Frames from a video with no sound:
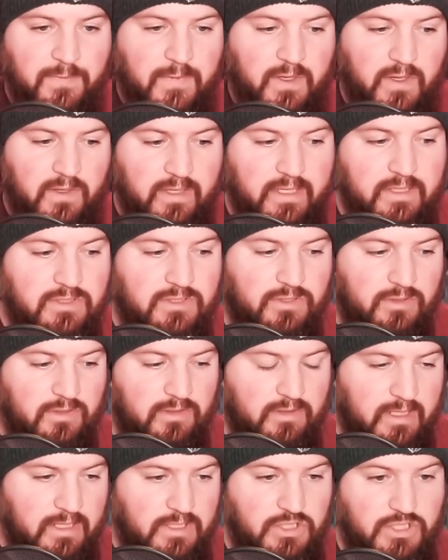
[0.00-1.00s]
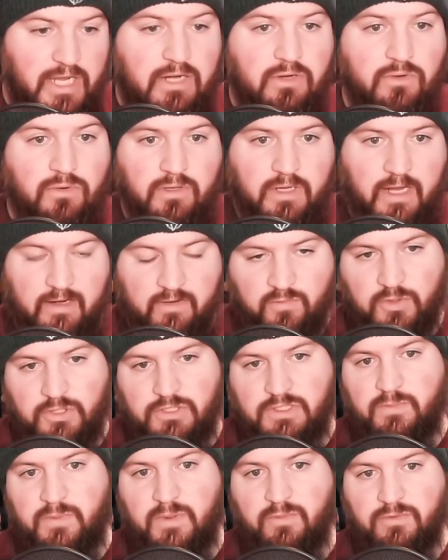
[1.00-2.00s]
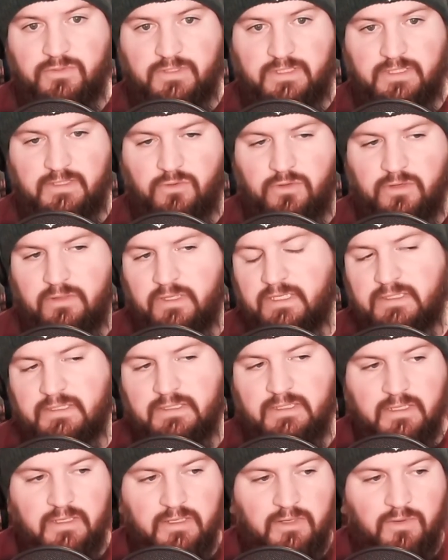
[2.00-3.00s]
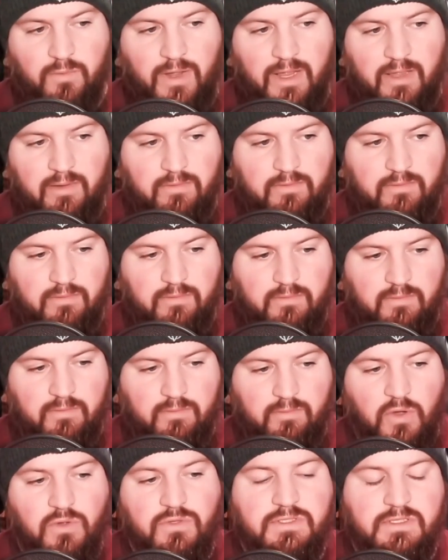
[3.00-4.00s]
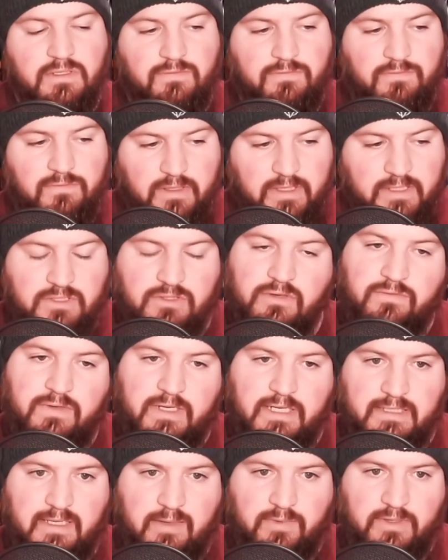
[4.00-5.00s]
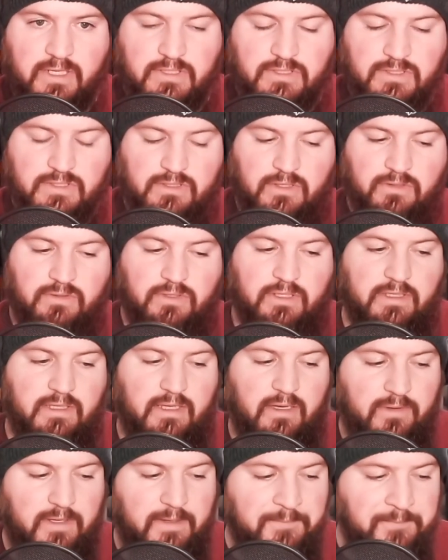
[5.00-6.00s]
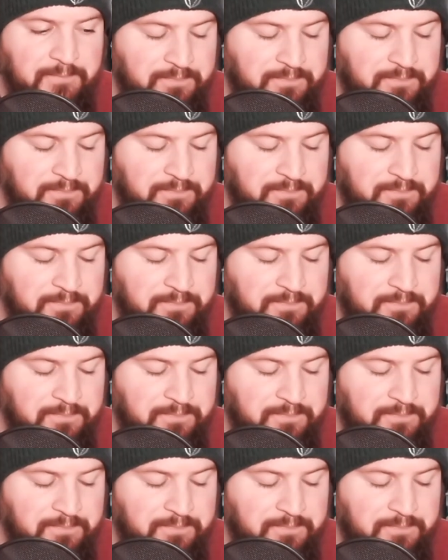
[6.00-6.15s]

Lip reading: Elixir in general kind of pushes people towards it, or at least why most Elixir and Phoenix applications start looking that way.